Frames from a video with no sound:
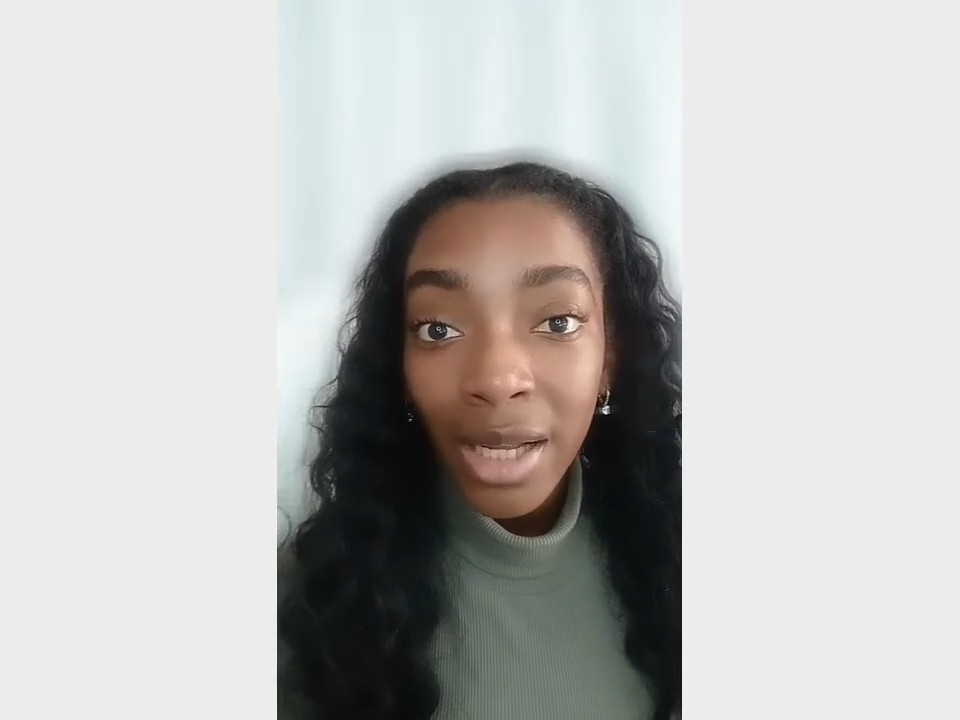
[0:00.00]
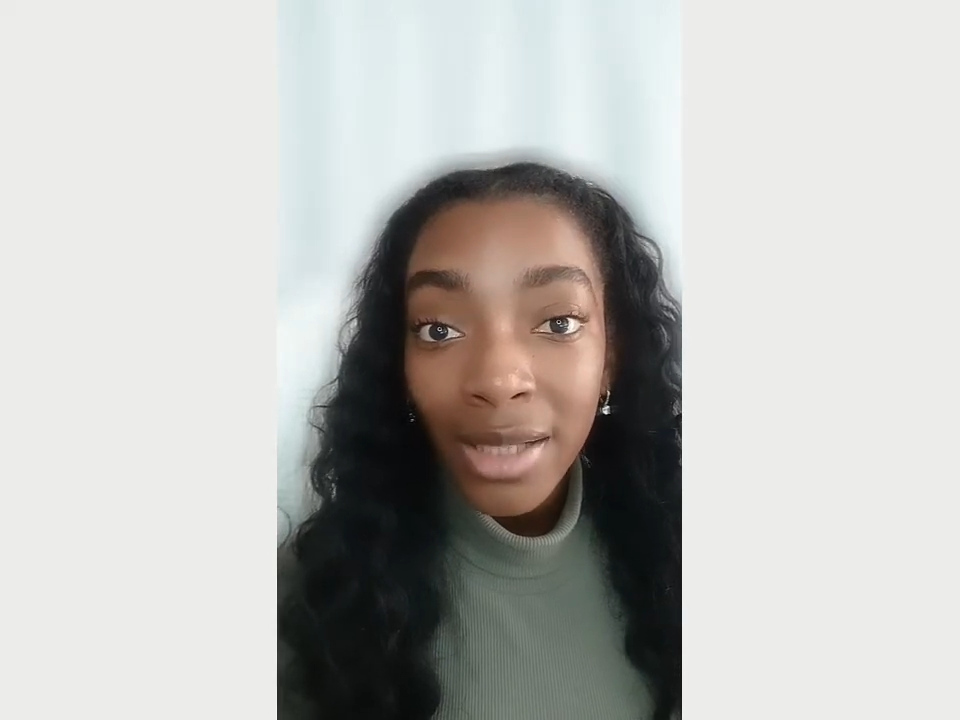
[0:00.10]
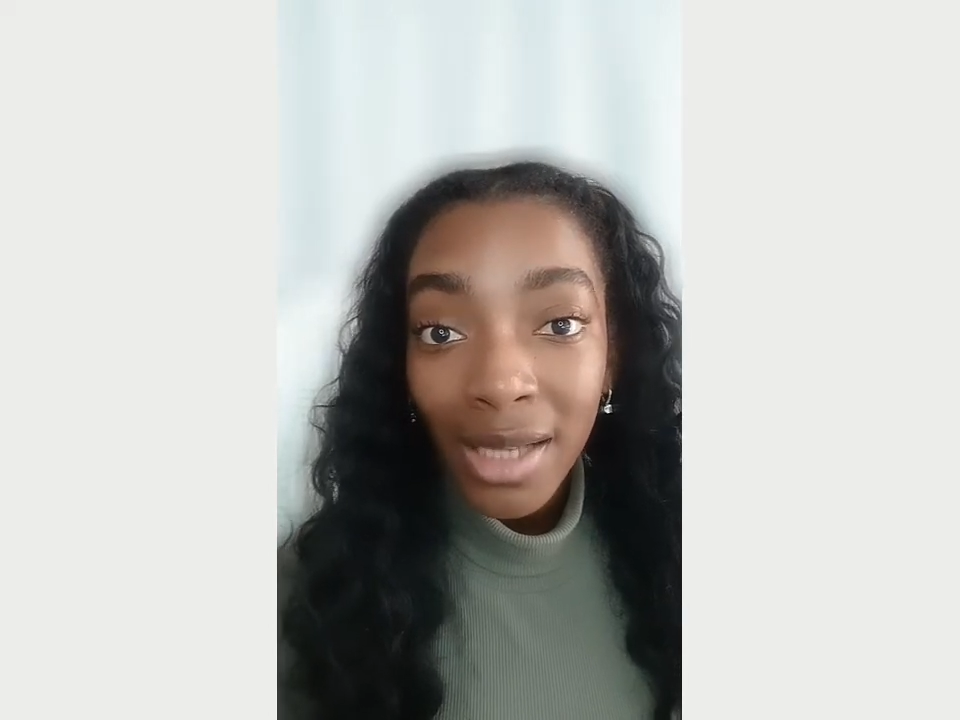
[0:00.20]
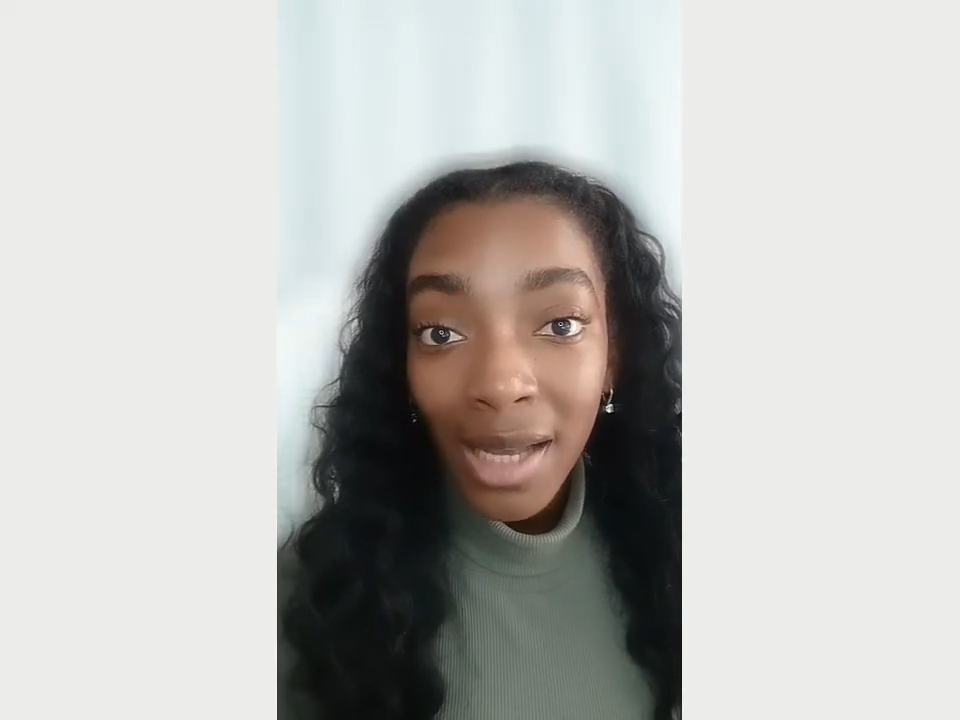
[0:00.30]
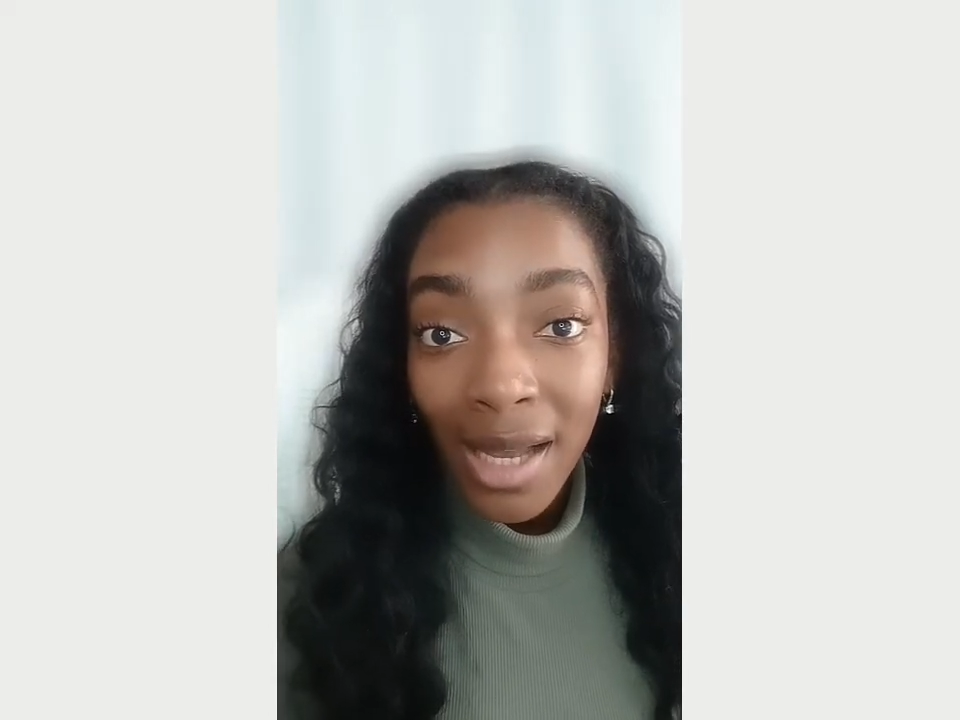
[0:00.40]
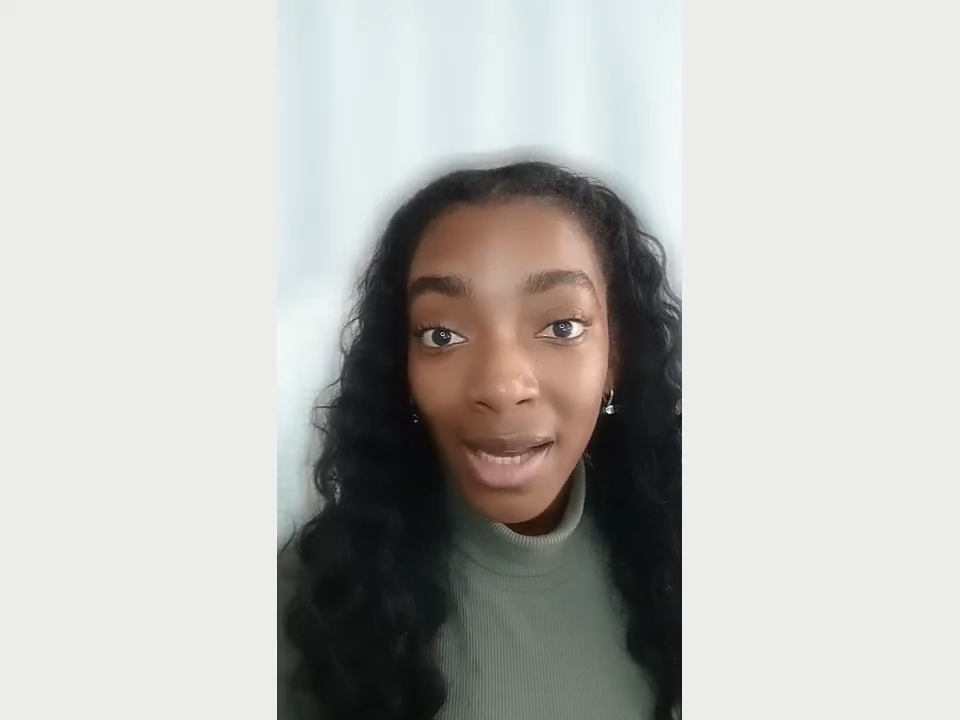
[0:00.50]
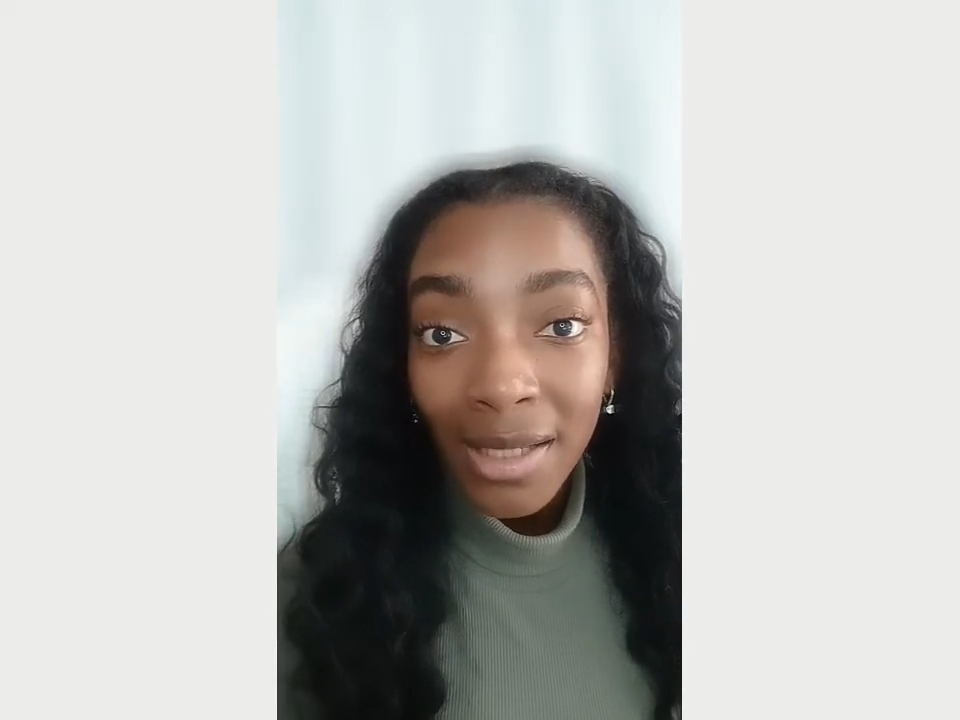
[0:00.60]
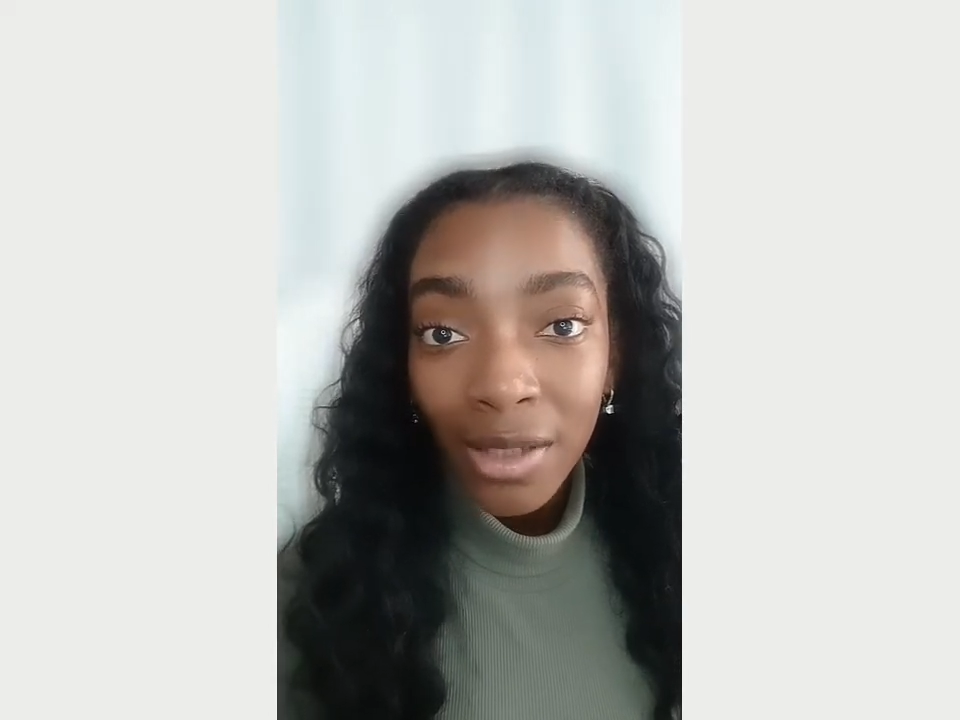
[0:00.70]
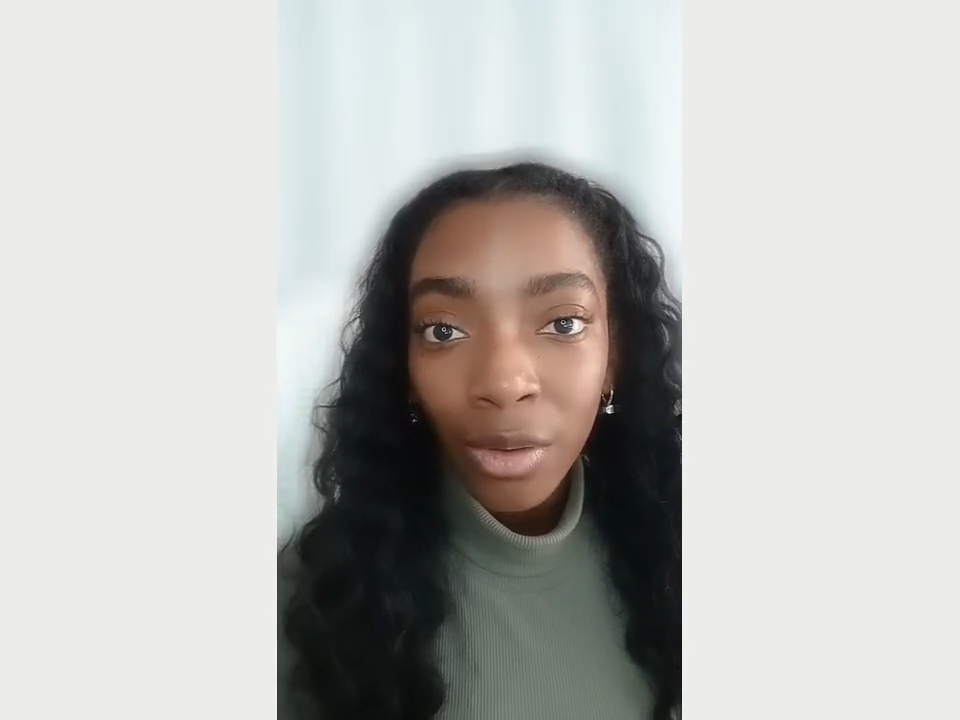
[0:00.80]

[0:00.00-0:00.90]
I had to hide it,